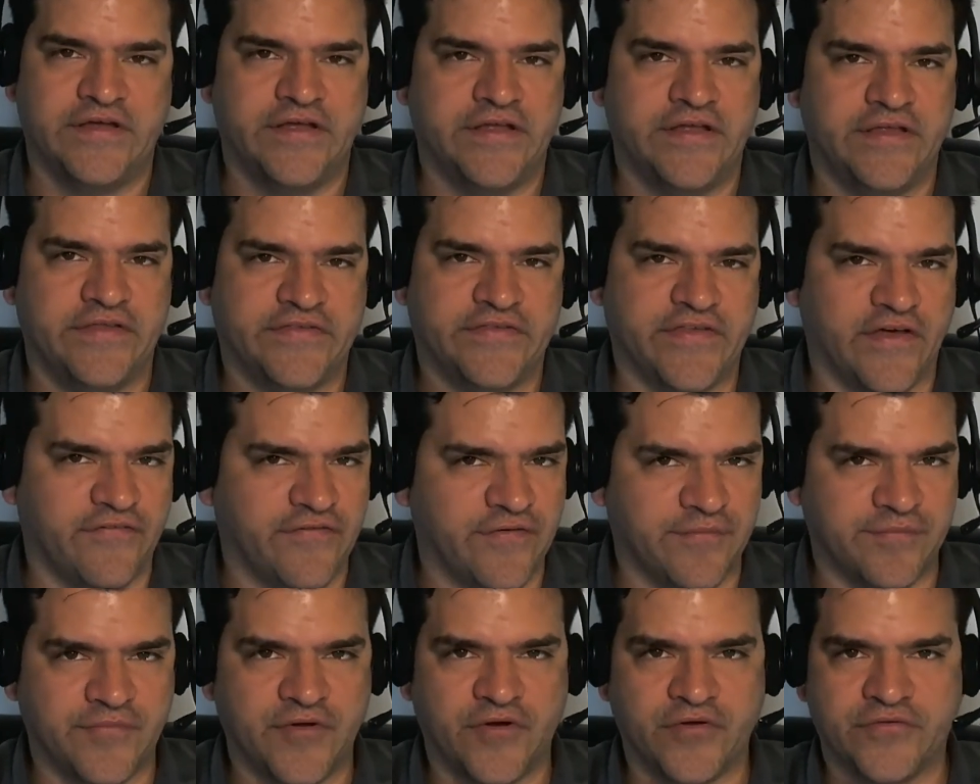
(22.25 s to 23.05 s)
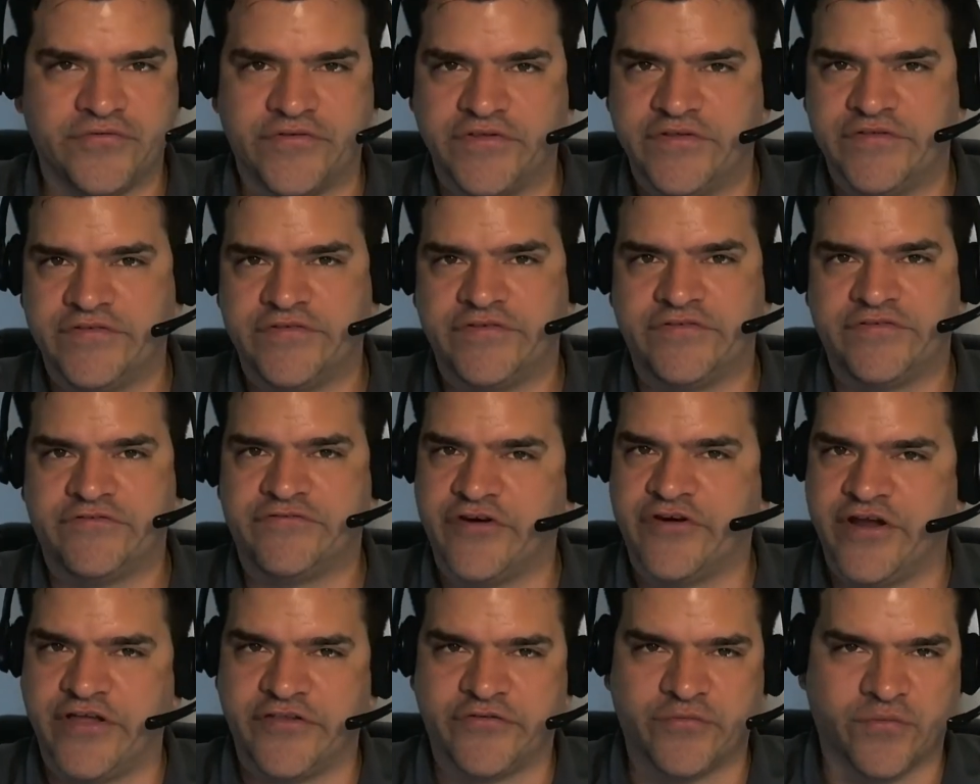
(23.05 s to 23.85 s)
self-hypnosis,
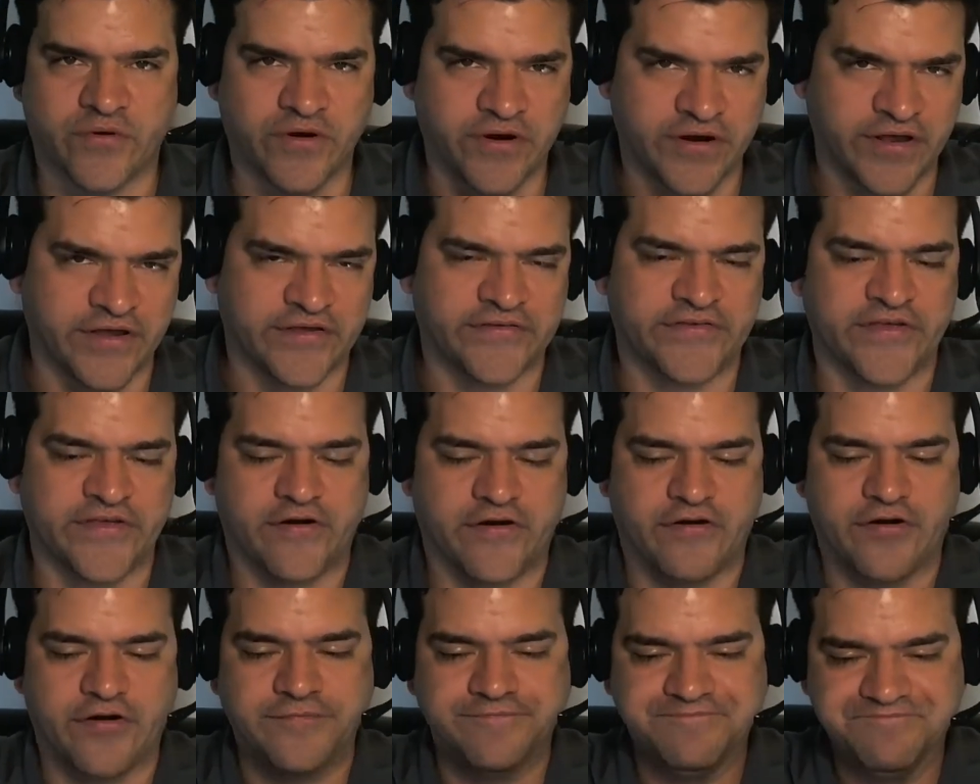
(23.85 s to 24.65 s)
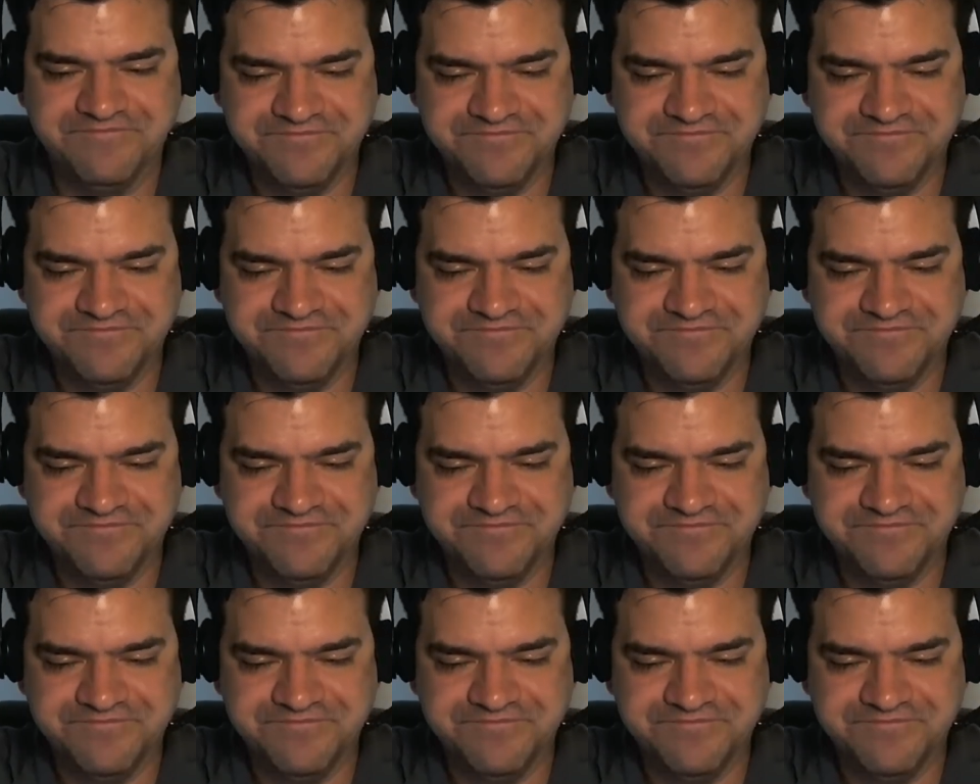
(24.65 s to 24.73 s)
trance work, etc.